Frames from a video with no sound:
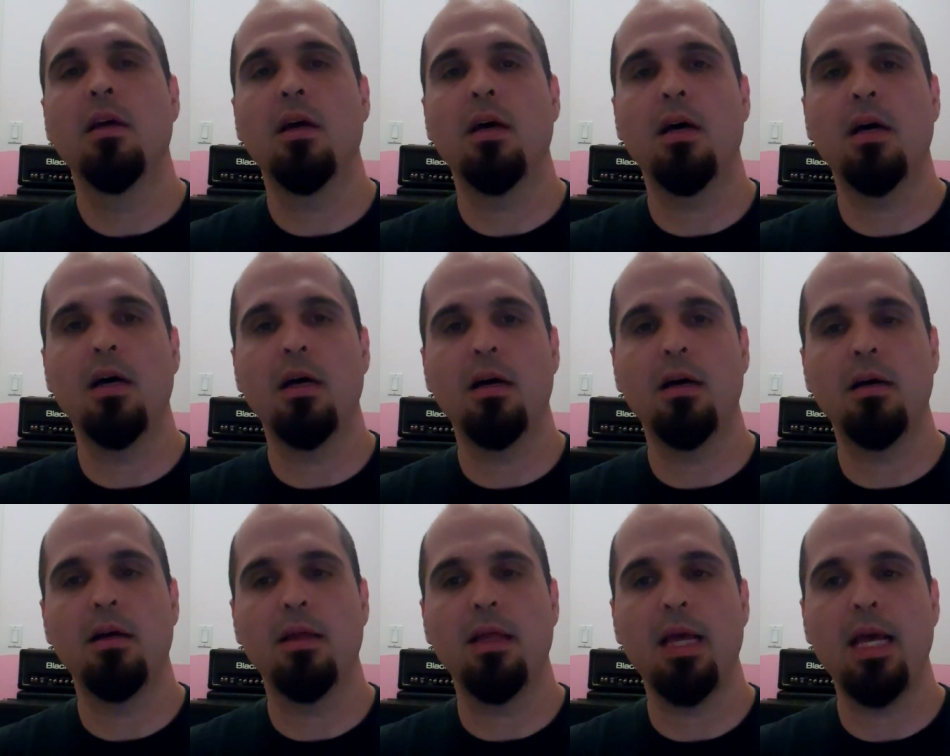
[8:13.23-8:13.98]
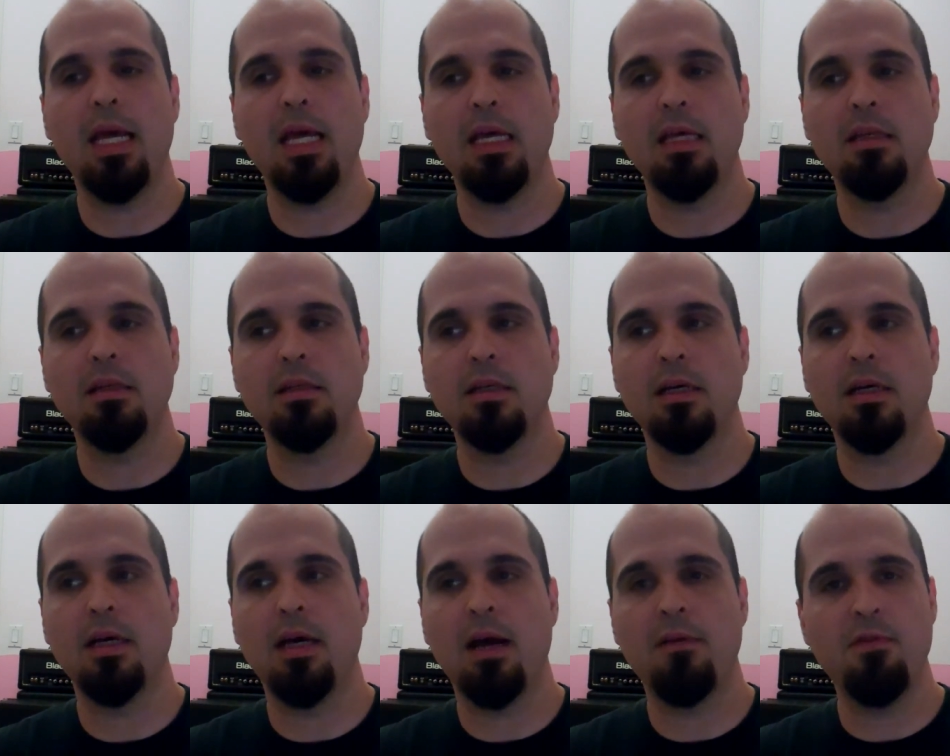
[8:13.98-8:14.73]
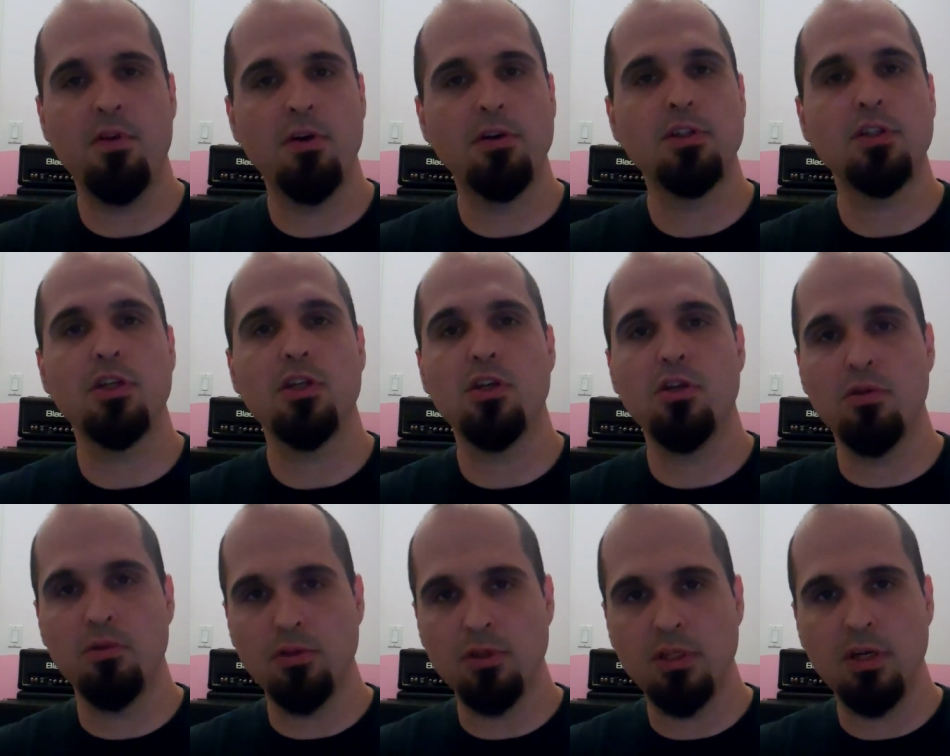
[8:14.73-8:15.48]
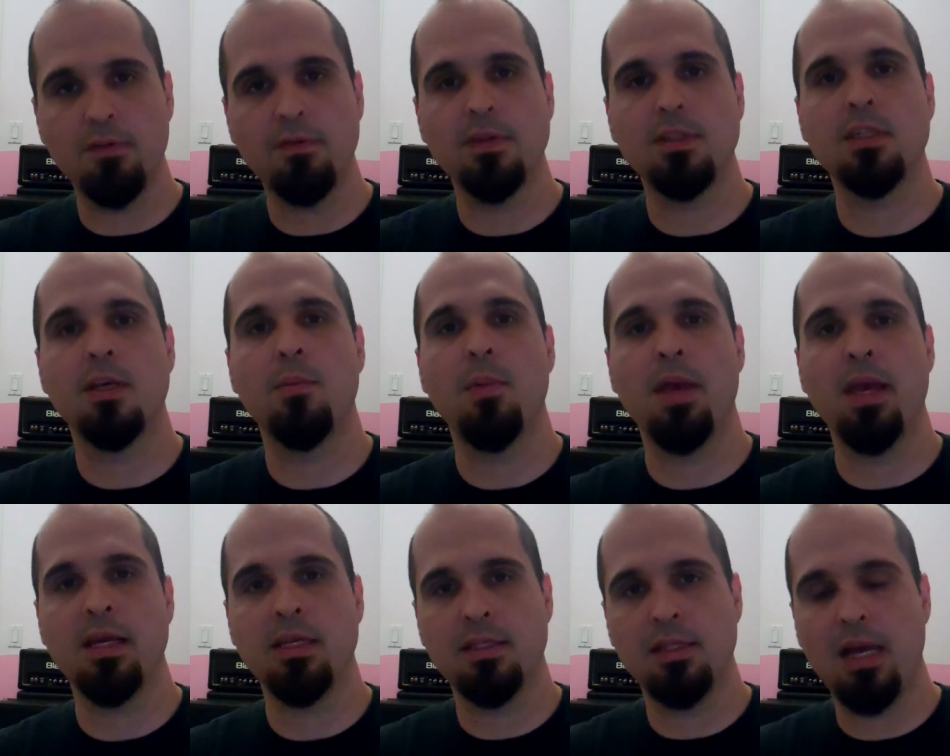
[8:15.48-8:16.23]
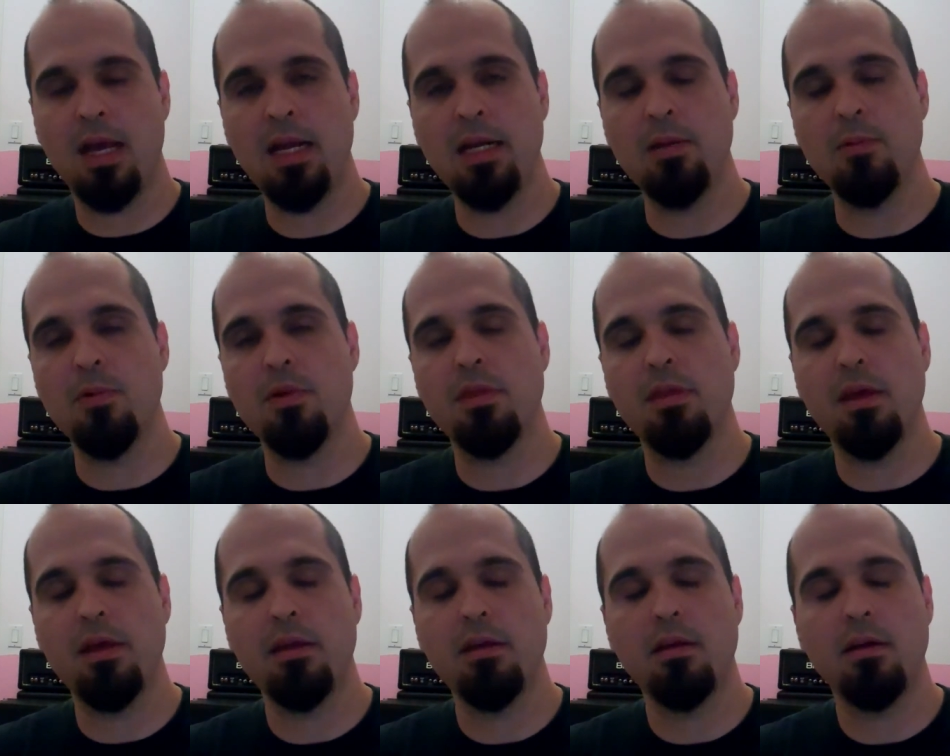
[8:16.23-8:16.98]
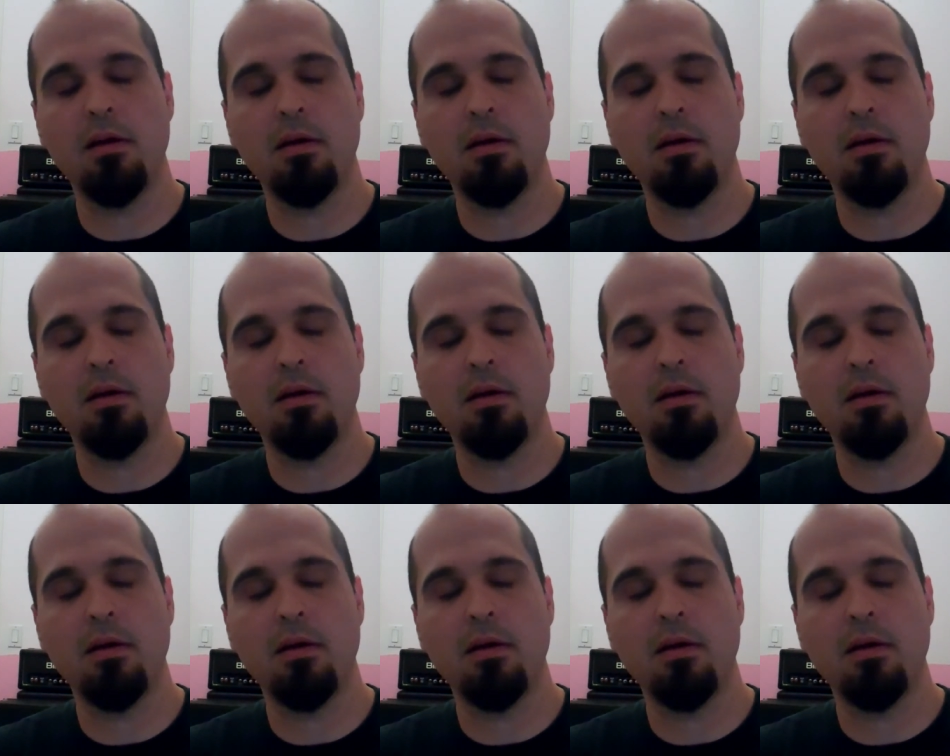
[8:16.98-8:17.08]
and I've noticed a huge difference on my anxiety with it.